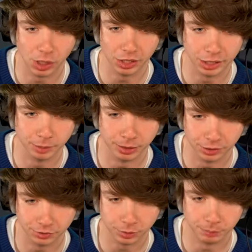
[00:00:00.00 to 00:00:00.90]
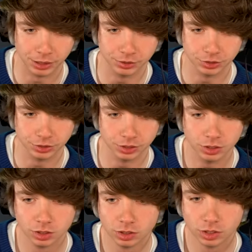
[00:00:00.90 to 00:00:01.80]
well animated compared to
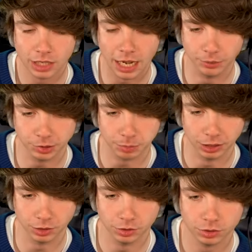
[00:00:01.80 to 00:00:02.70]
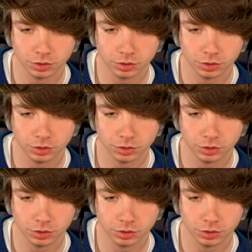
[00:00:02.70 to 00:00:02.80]
how it's been.